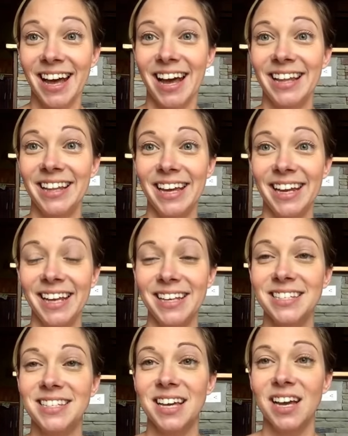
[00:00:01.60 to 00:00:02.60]
Hi
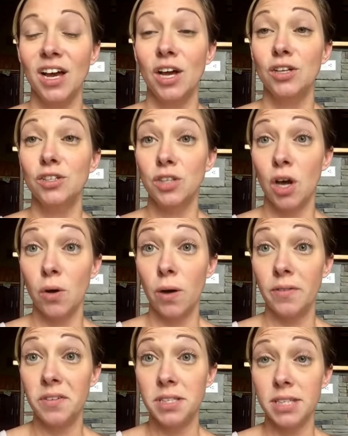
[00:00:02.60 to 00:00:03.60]
ladies. So
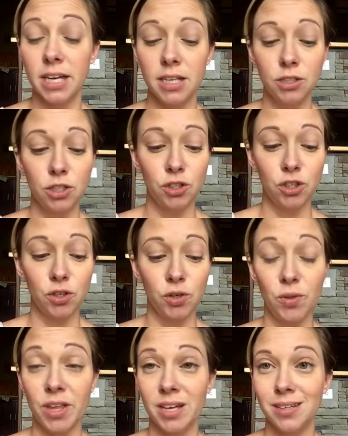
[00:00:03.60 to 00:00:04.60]
I've decided to
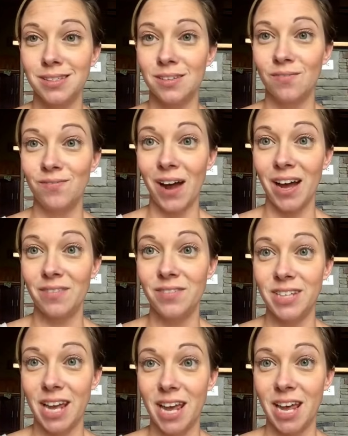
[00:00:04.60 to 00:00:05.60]
do this
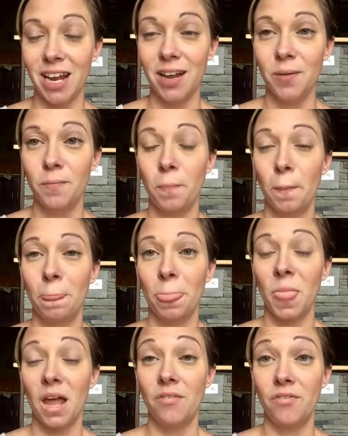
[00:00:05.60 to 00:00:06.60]
5-day
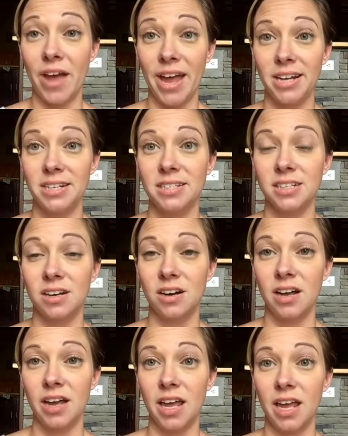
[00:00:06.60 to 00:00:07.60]
event,
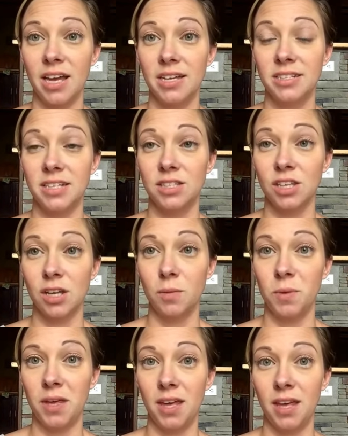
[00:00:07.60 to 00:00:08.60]
and it's going to
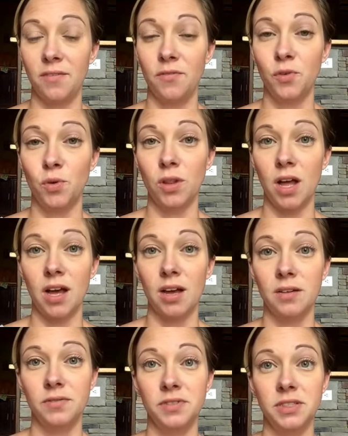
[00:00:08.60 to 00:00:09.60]
be full
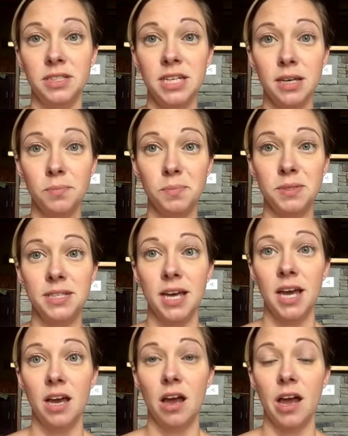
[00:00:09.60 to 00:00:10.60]
of tips
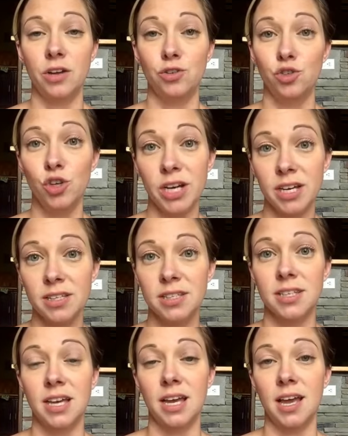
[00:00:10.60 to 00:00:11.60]
and
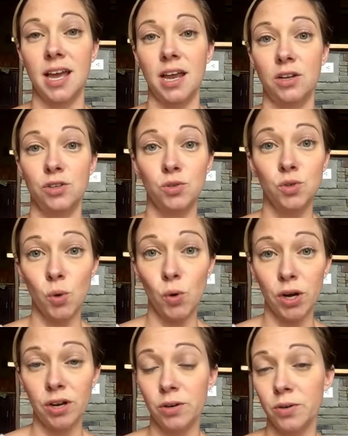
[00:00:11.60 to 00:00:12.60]
tricks and
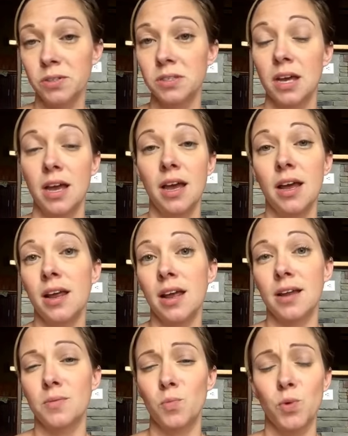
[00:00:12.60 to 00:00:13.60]
tutorials,
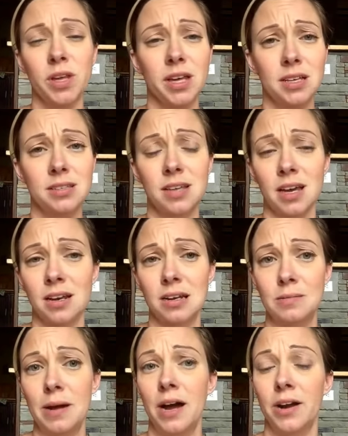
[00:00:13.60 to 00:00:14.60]
and I'm really excited
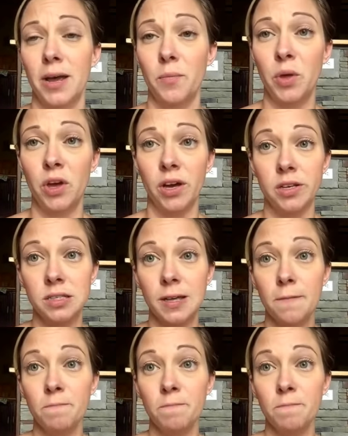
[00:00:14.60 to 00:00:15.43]
about it because